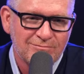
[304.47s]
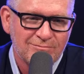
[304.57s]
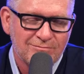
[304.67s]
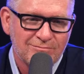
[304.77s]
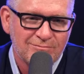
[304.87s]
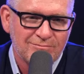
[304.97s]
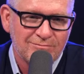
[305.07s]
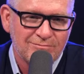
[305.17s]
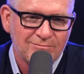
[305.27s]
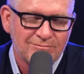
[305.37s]

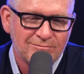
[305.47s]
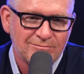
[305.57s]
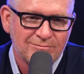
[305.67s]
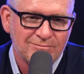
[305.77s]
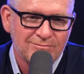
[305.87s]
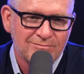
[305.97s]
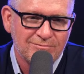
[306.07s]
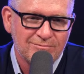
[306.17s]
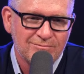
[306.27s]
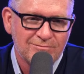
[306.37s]

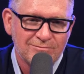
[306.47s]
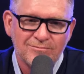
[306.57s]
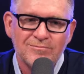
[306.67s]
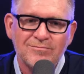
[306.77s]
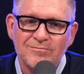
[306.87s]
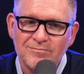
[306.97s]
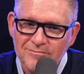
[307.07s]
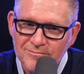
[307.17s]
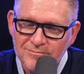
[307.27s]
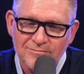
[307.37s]

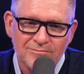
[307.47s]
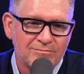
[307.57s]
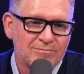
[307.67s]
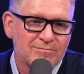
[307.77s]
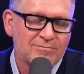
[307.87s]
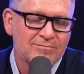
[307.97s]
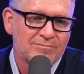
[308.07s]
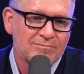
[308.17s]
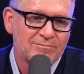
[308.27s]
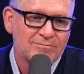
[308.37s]

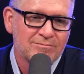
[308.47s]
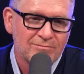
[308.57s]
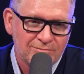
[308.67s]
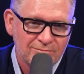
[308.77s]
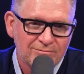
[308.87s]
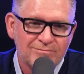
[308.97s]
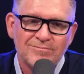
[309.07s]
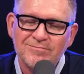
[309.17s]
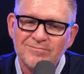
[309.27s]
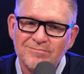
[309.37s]

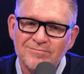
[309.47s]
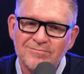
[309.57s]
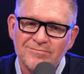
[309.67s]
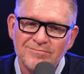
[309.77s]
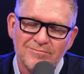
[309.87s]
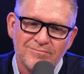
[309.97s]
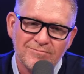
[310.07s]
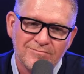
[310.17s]
No words are spoken by the person on screen.